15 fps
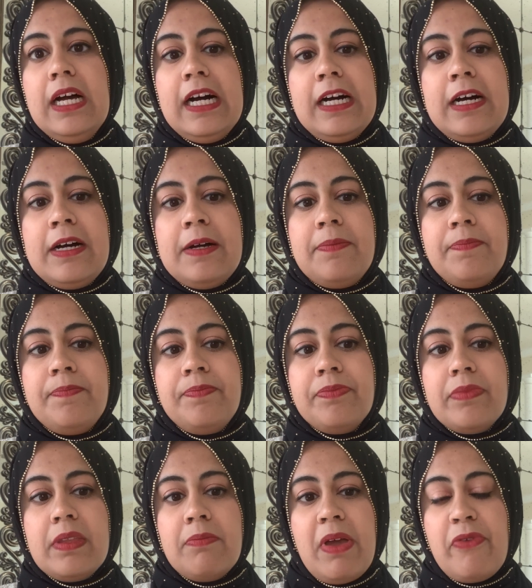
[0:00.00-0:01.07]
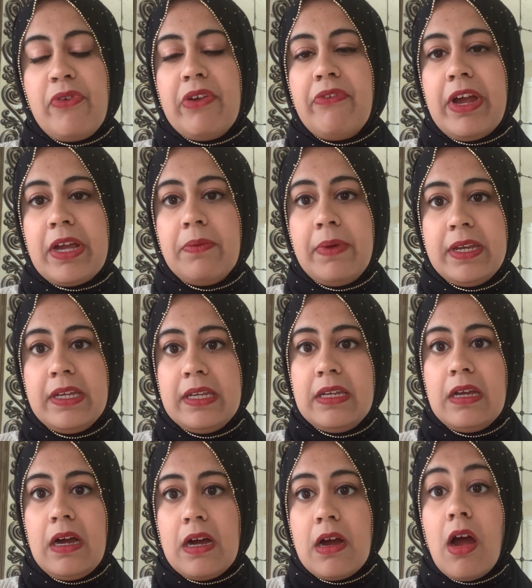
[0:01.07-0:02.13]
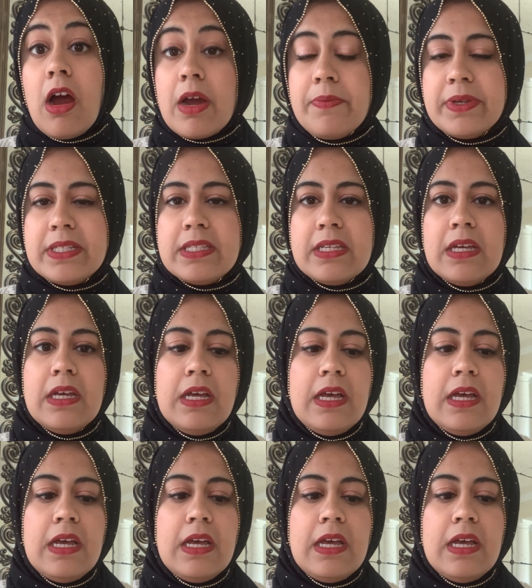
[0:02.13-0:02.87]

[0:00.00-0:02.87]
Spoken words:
My friend recommended Harmon's.